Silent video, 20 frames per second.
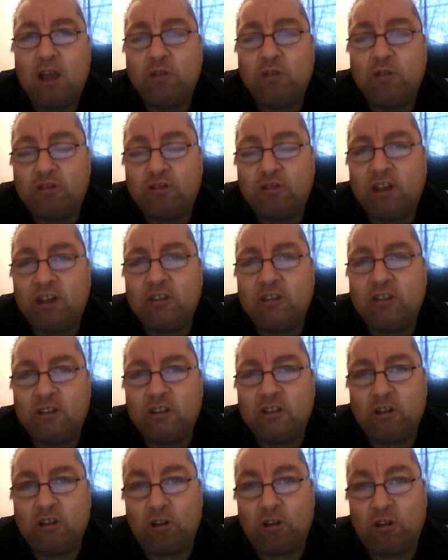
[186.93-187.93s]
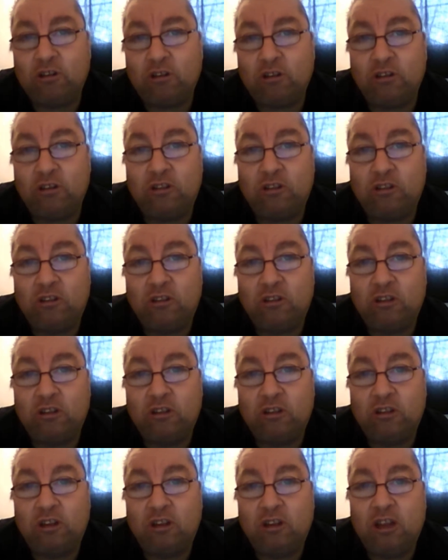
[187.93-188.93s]
I was dragged to the
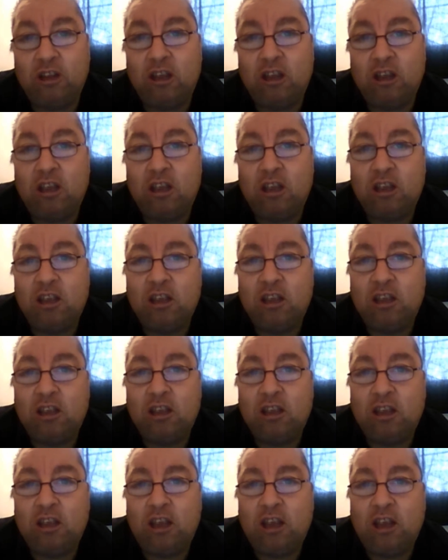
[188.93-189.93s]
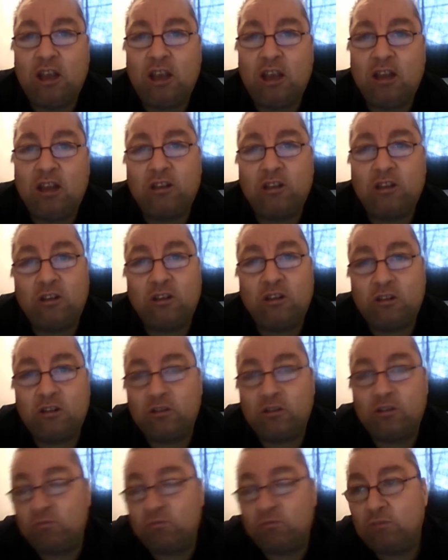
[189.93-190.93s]
doctors. And
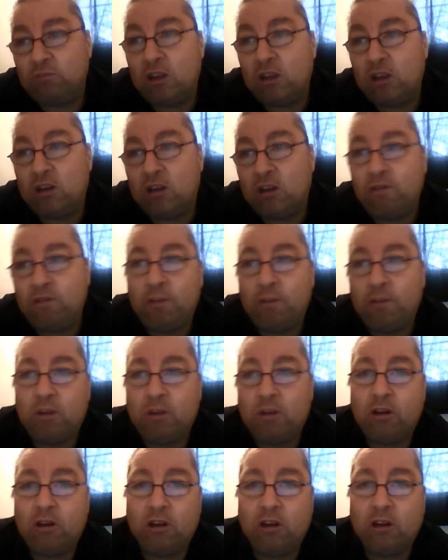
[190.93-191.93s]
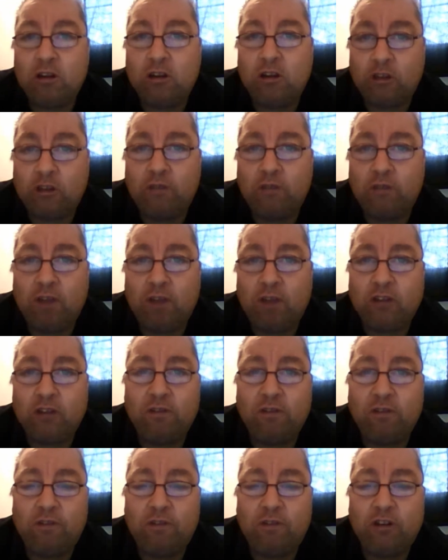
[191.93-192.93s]
in November 9,
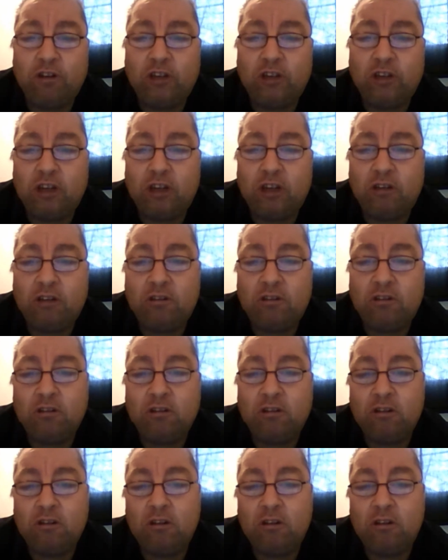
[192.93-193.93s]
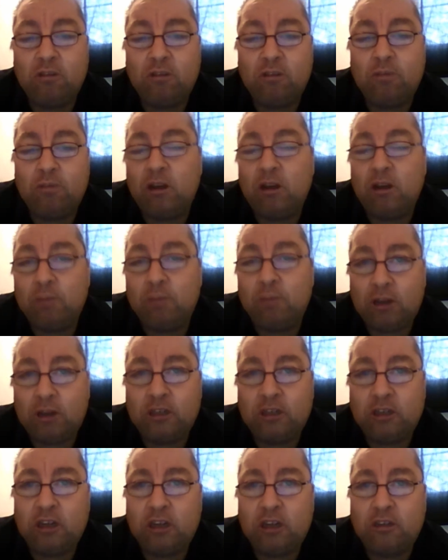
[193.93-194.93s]
2013, I had a
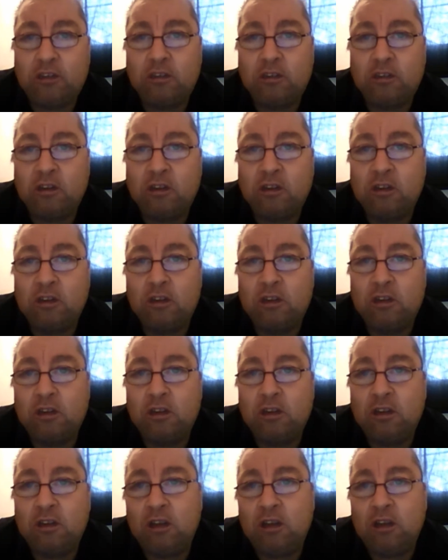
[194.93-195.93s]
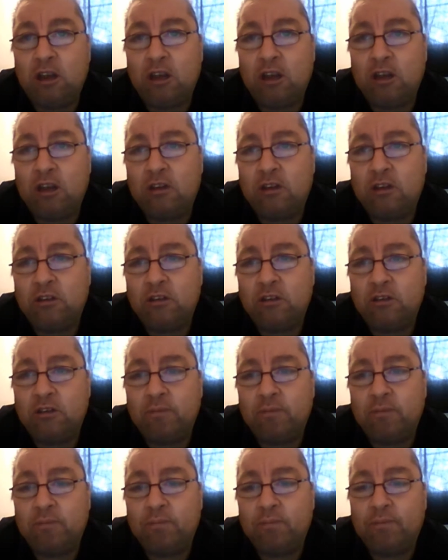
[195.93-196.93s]
blood test. And